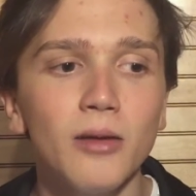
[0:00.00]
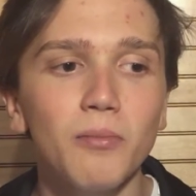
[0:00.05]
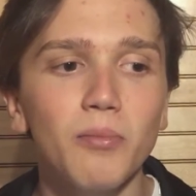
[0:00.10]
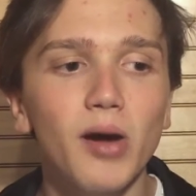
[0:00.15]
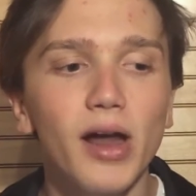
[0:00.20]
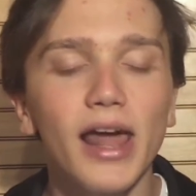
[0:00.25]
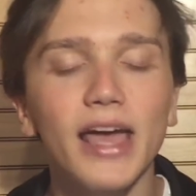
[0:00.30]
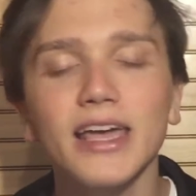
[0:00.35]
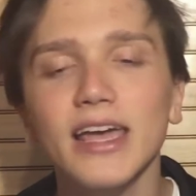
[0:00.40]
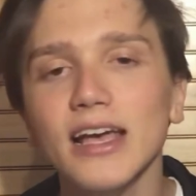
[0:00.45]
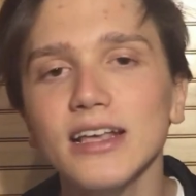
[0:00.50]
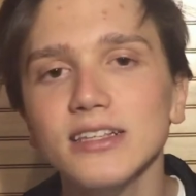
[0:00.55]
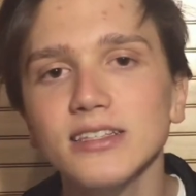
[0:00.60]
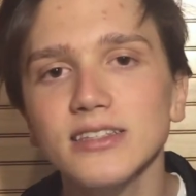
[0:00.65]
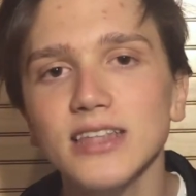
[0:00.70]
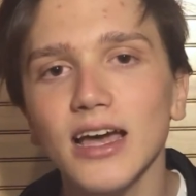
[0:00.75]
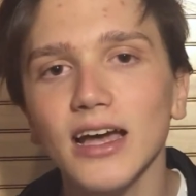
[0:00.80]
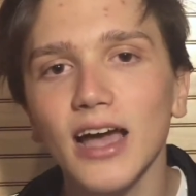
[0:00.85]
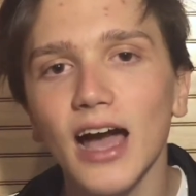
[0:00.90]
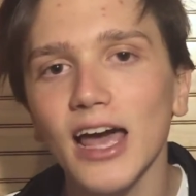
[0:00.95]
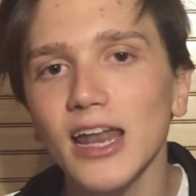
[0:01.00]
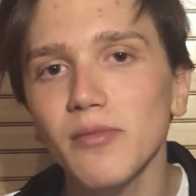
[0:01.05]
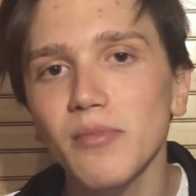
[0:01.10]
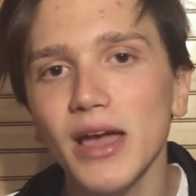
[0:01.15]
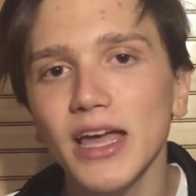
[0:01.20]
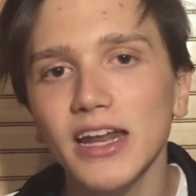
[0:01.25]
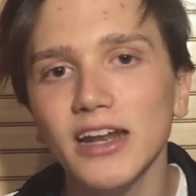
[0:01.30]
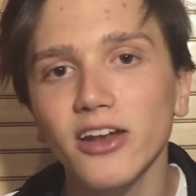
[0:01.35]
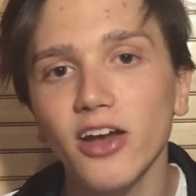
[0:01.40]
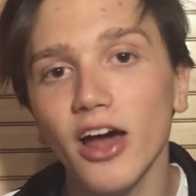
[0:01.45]
but I guess that kind of
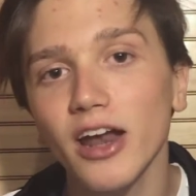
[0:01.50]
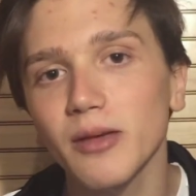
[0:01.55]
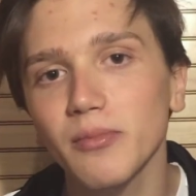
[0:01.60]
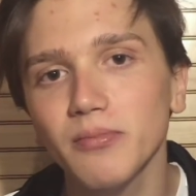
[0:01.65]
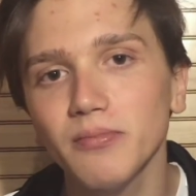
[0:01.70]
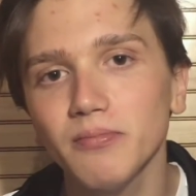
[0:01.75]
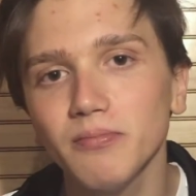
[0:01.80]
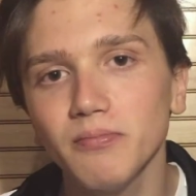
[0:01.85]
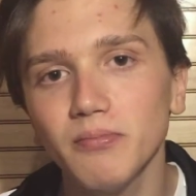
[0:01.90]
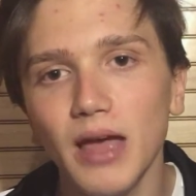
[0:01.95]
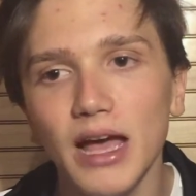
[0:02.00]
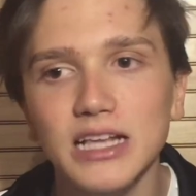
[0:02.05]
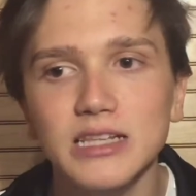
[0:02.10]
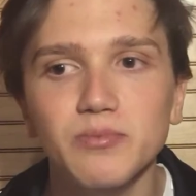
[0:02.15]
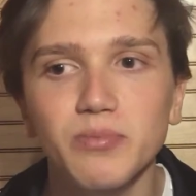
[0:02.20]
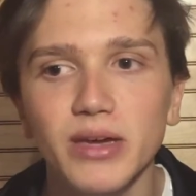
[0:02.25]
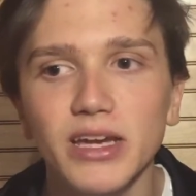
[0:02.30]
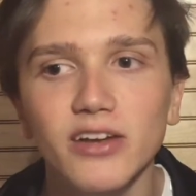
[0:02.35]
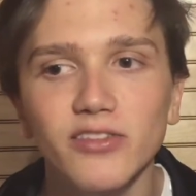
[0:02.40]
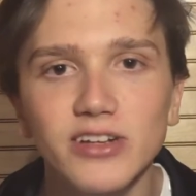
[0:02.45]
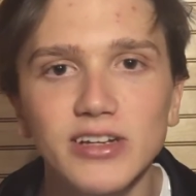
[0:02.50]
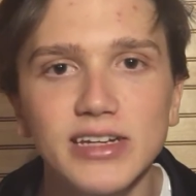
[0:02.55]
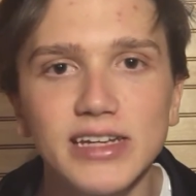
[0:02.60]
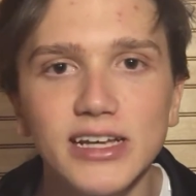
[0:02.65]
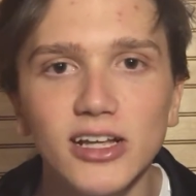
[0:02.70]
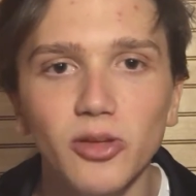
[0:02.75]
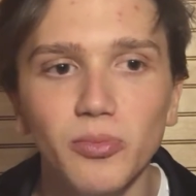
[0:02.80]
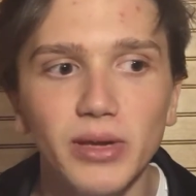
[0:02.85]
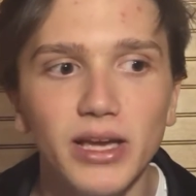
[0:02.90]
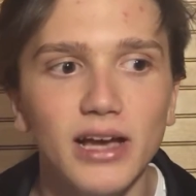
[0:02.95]
made it not as big of a
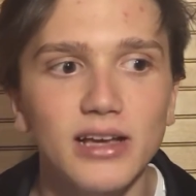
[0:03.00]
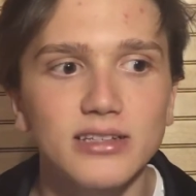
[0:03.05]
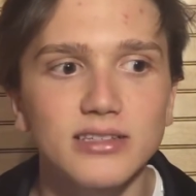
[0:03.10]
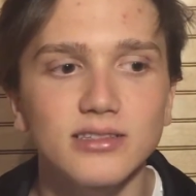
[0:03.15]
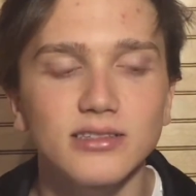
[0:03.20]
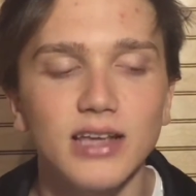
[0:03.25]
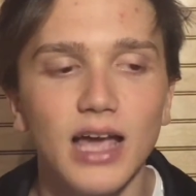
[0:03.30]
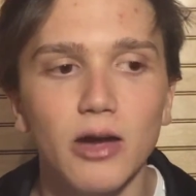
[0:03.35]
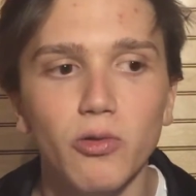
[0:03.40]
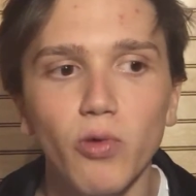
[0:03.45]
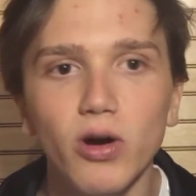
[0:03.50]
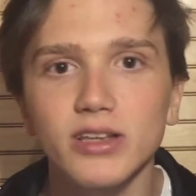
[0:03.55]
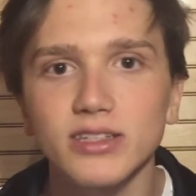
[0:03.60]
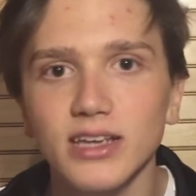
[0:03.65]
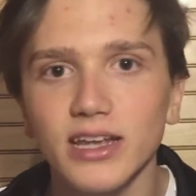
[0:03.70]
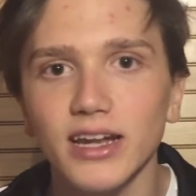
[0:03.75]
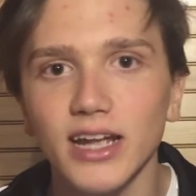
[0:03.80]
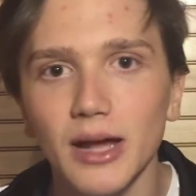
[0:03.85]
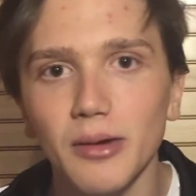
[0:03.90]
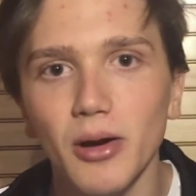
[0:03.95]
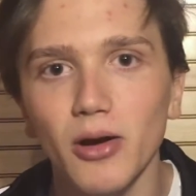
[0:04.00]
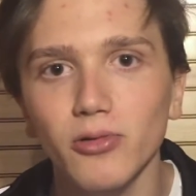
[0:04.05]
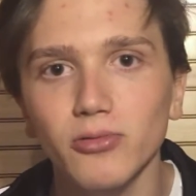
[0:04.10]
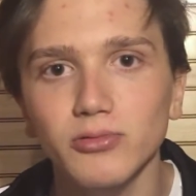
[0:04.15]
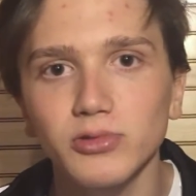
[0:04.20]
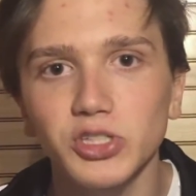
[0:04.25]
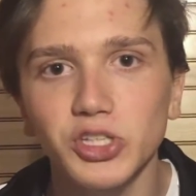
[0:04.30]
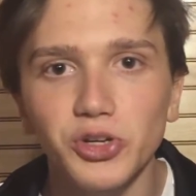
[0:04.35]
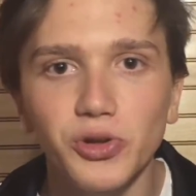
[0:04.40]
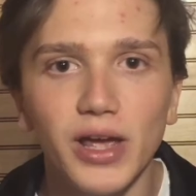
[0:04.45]
deal because I was going to come
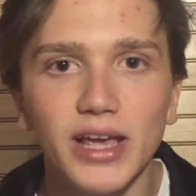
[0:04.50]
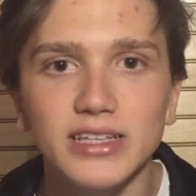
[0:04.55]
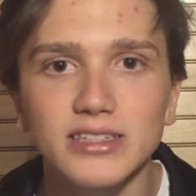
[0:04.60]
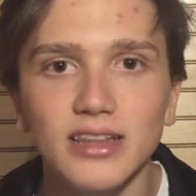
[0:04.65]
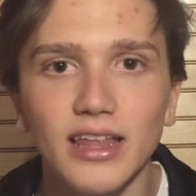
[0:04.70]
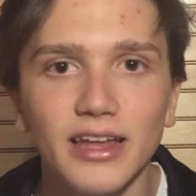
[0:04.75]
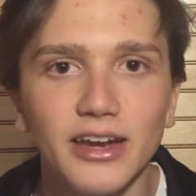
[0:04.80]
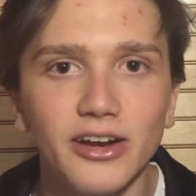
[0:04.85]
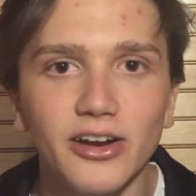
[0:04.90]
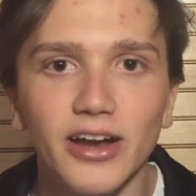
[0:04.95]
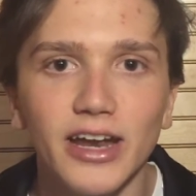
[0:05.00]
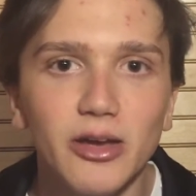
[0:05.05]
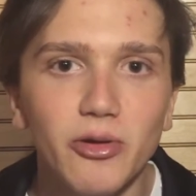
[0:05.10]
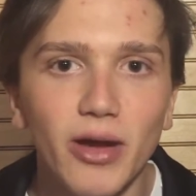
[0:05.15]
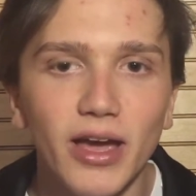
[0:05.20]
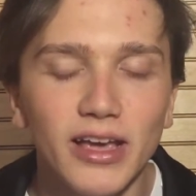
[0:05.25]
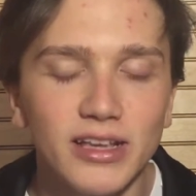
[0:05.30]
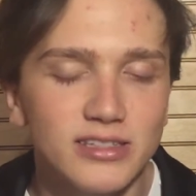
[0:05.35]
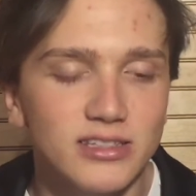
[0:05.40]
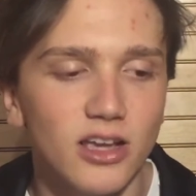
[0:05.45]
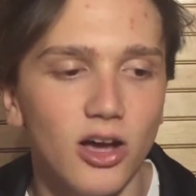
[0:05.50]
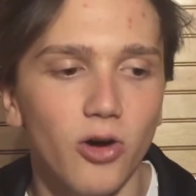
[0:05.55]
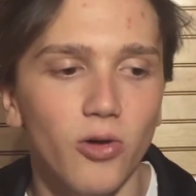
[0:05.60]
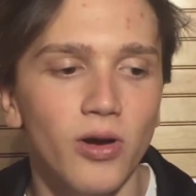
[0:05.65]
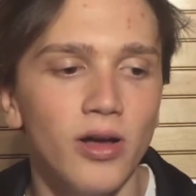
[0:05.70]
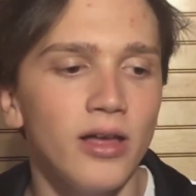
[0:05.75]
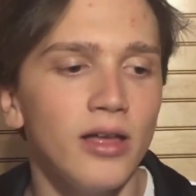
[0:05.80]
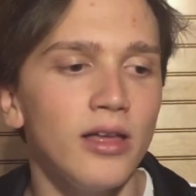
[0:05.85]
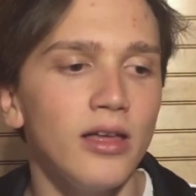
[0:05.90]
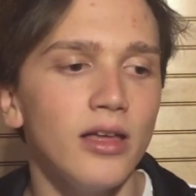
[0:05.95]
out 2 days later anyway,
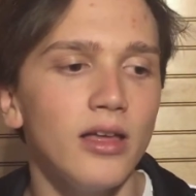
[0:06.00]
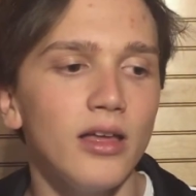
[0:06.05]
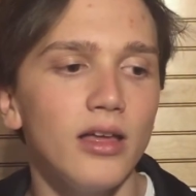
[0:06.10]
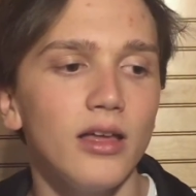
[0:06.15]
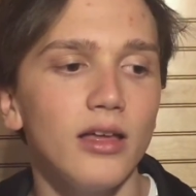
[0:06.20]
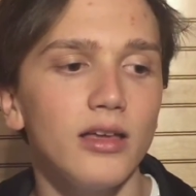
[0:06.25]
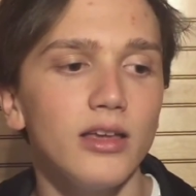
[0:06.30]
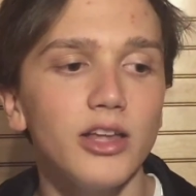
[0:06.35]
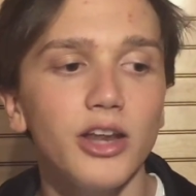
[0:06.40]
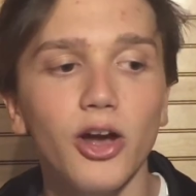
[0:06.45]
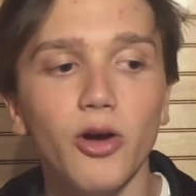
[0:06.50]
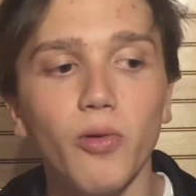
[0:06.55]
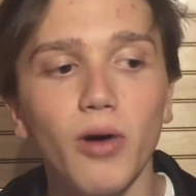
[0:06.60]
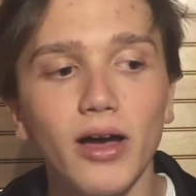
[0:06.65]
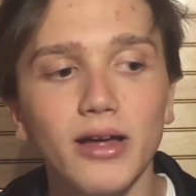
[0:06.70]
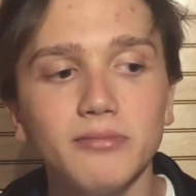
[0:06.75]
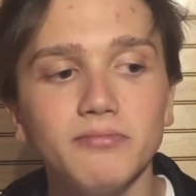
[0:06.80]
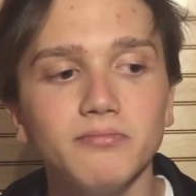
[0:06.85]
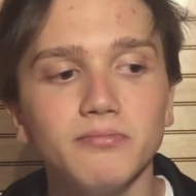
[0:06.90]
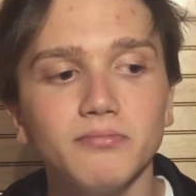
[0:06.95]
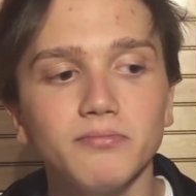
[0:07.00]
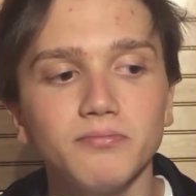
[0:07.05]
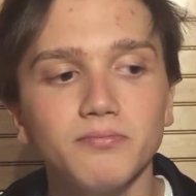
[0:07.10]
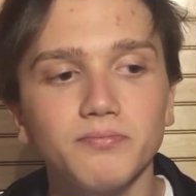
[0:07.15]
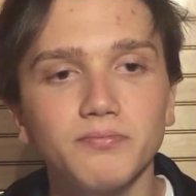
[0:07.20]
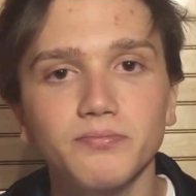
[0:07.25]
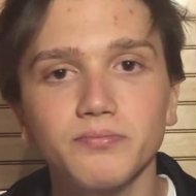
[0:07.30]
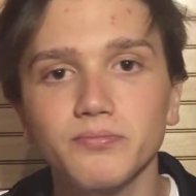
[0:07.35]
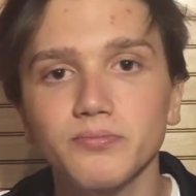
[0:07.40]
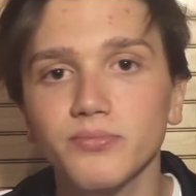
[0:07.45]
so you know what?
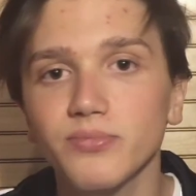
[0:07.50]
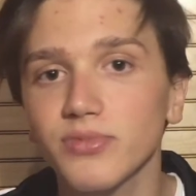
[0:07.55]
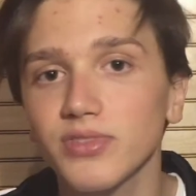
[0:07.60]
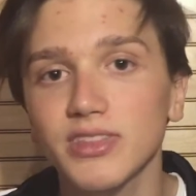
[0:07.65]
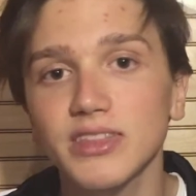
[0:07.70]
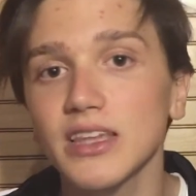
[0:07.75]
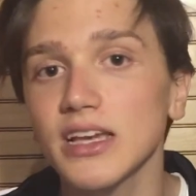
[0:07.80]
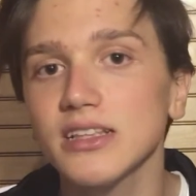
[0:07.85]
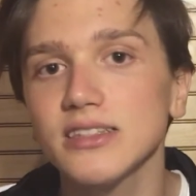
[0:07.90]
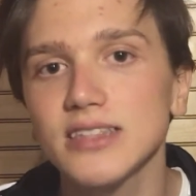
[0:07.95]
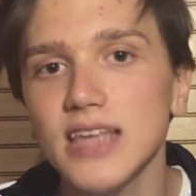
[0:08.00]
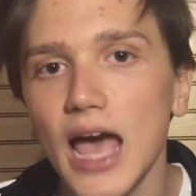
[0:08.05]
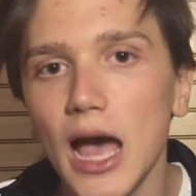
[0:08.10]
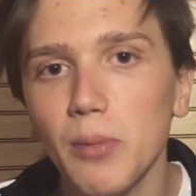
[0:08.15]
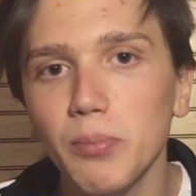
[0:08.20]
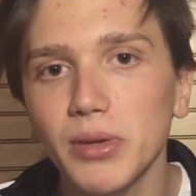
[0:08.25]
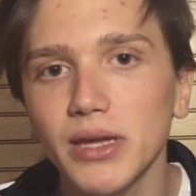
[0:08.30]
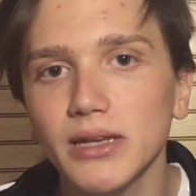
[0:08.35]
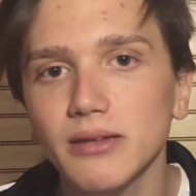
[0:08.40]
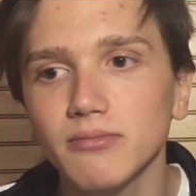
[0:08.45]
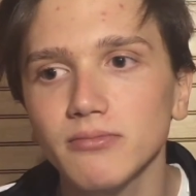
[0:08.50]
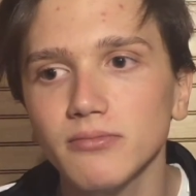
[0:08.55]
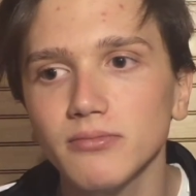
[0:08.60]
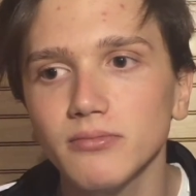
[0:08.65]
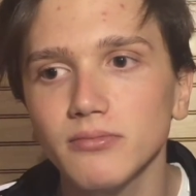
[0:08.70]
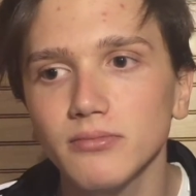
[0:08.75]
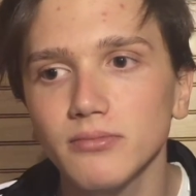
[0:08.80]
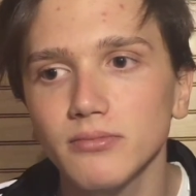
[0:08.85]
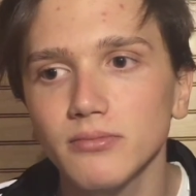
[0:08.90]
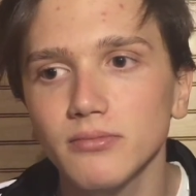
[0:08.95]
Things happen,
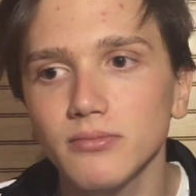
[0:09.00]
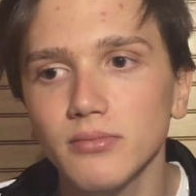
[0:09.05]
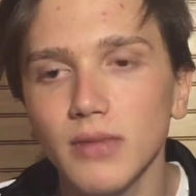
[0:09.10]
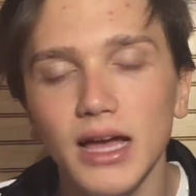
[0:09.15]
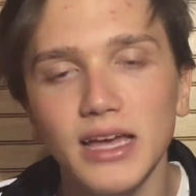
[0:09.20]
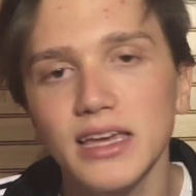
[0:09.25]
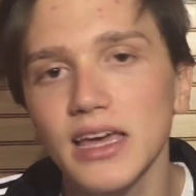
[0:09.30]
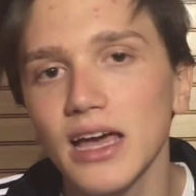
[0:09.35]
I